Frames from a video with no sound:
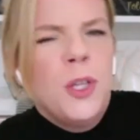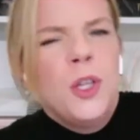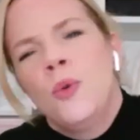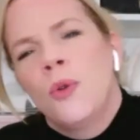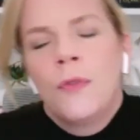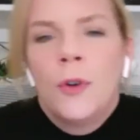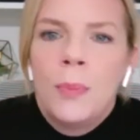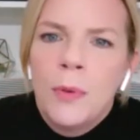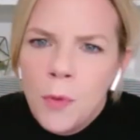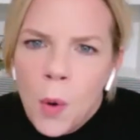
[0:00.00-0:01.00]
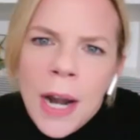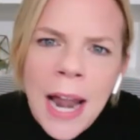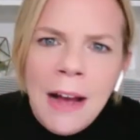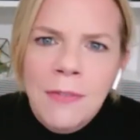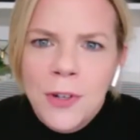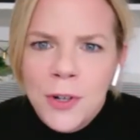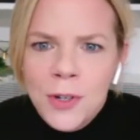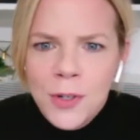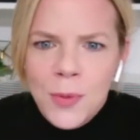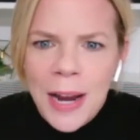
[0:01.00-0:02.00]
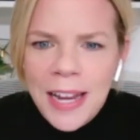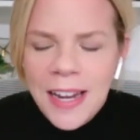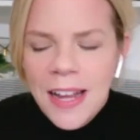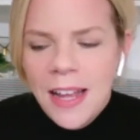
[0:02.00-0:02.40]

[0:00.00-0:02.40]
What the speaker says: beautiful before and afters, right?